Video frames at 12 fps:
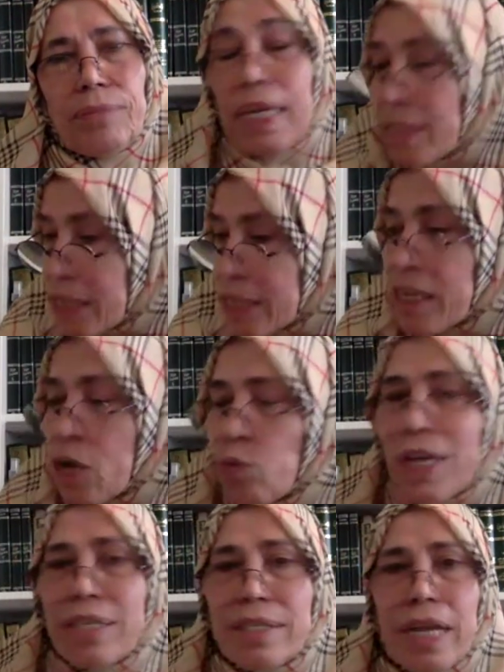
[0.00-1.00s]
A sister
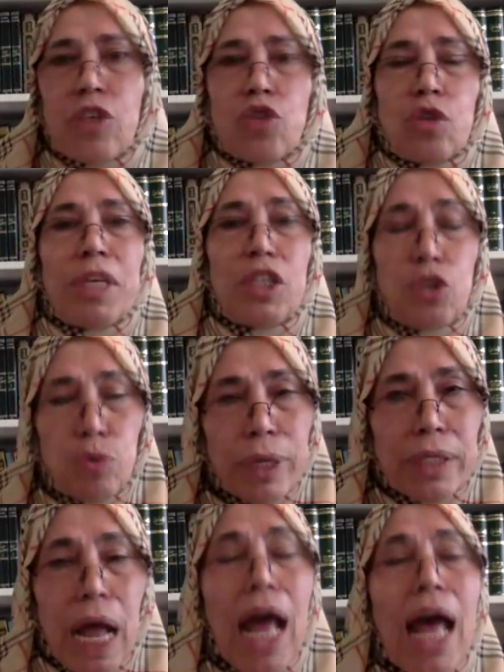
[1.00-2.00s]
was next to me
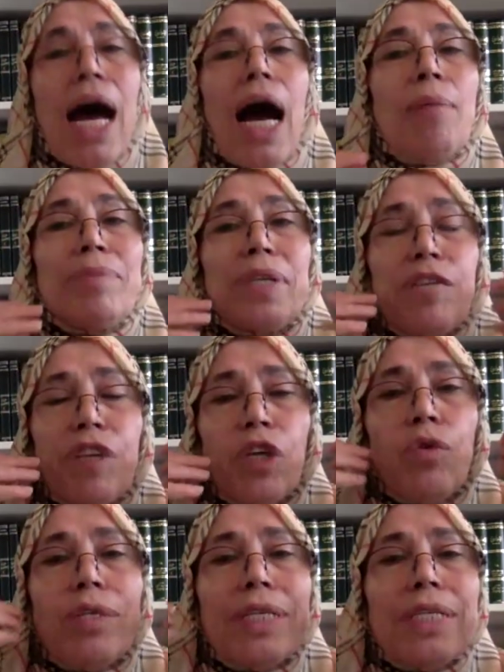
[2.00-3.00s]
doing that. I'm giving
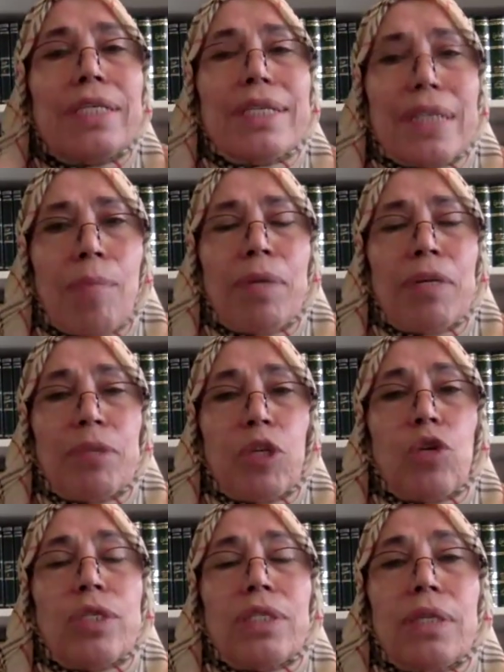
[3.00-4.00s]
you this example
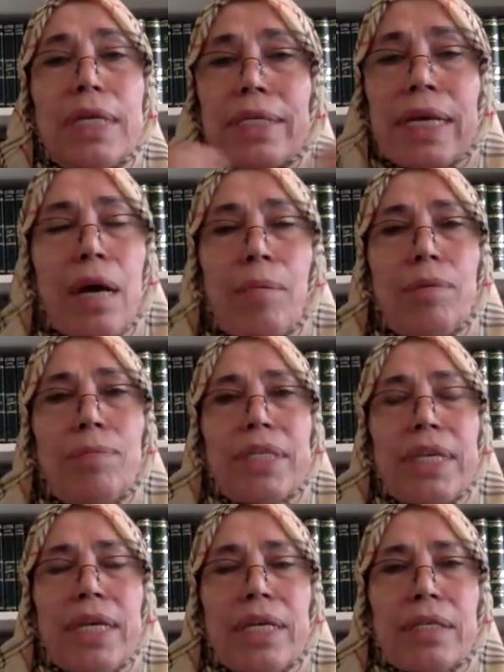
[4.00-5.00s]
because it's a common
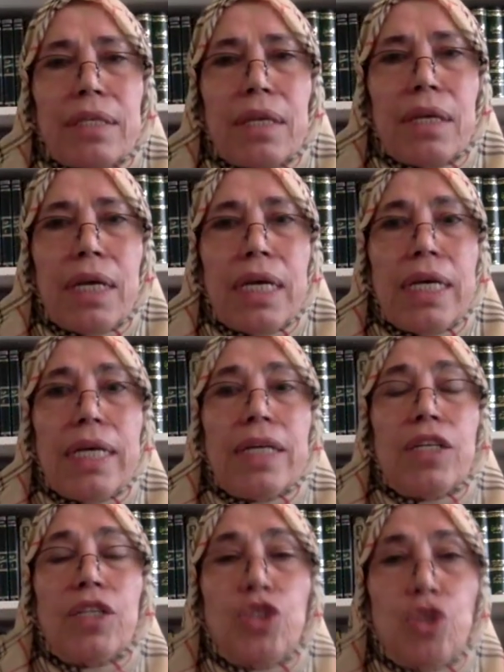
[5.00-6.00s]
mistake
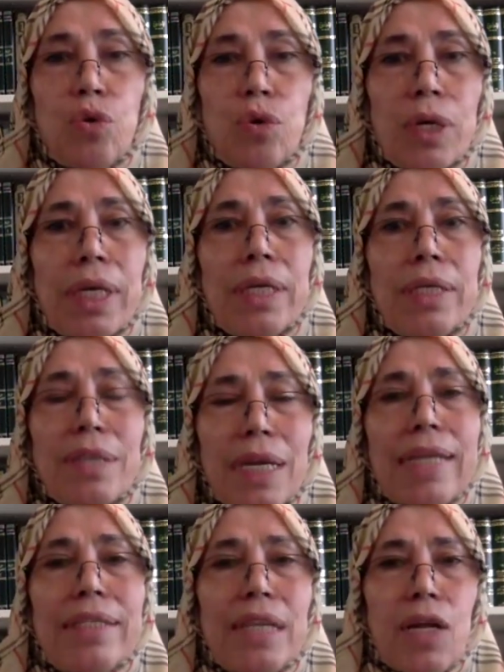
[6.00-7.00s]
during
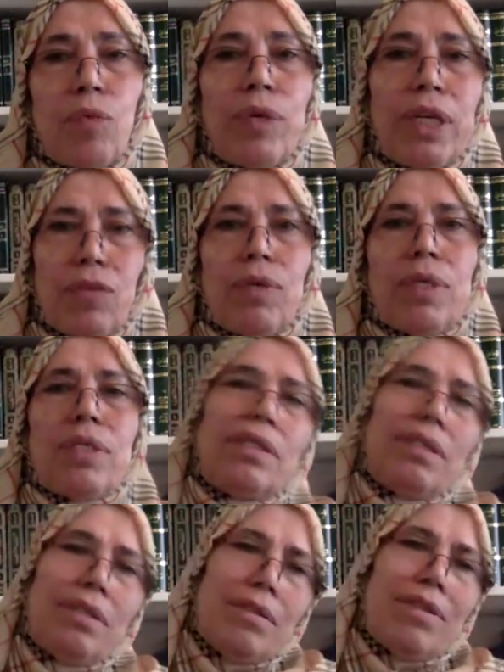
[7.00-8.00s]
Salat Tarawih, it was,
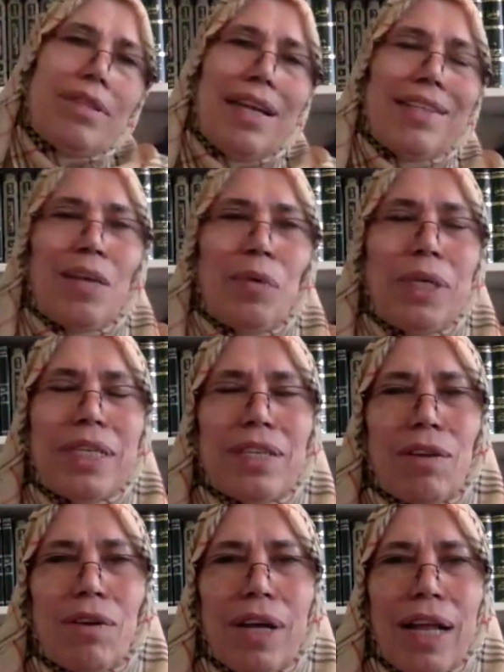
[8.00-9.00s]
you know, Salat Tarawih is
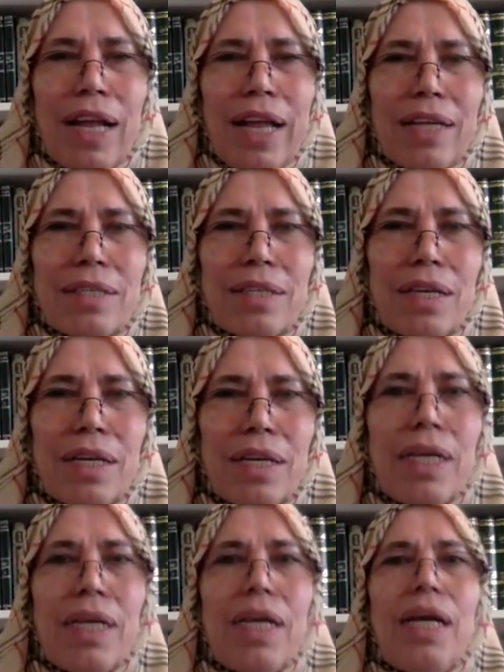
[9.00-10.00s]
longer, I guess.
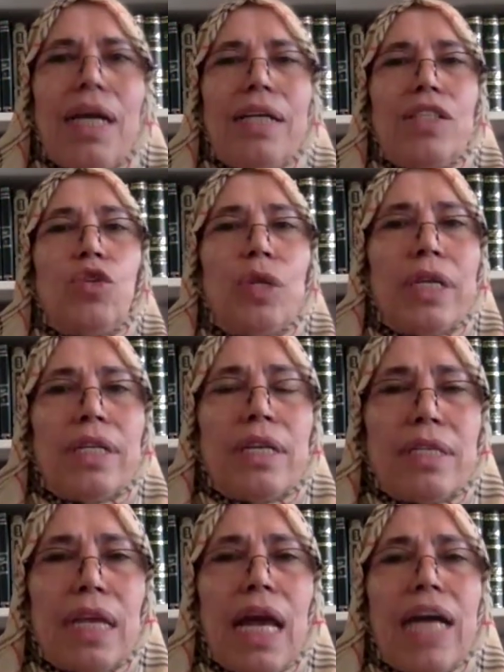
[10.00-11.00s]
Uh, during the
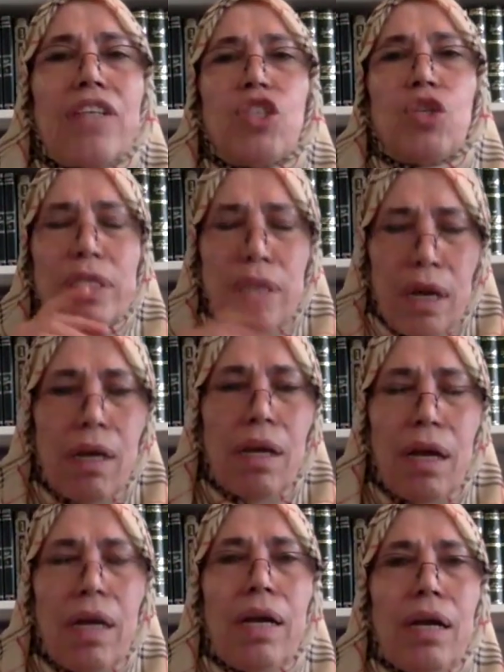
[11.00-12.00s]
Salah, she was uh,
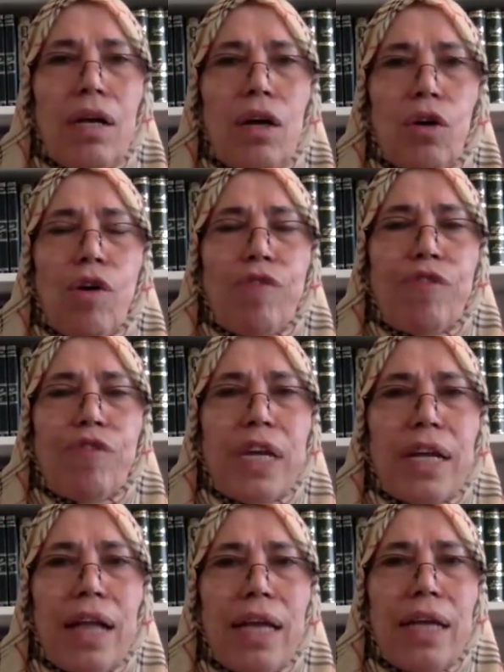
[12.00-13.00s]
uh,
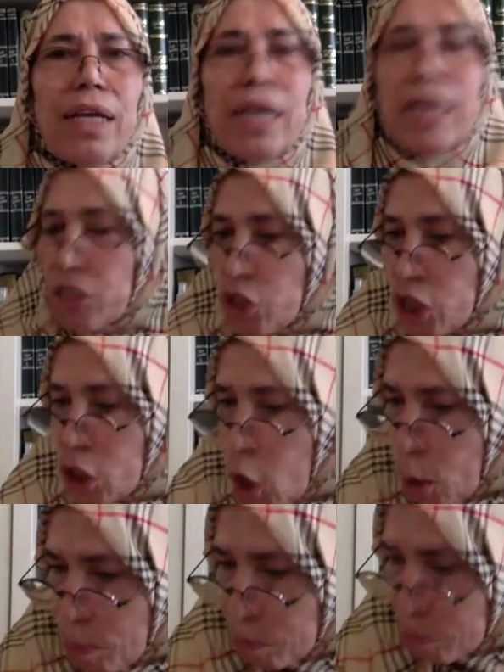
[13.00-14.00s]
coughing, right? She
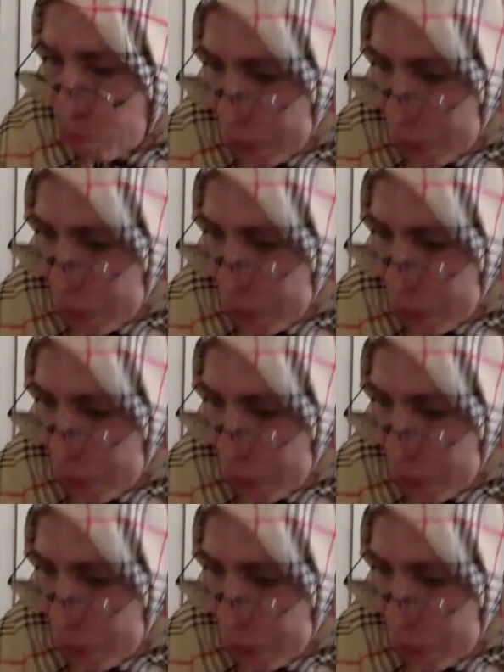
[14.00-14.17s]
up,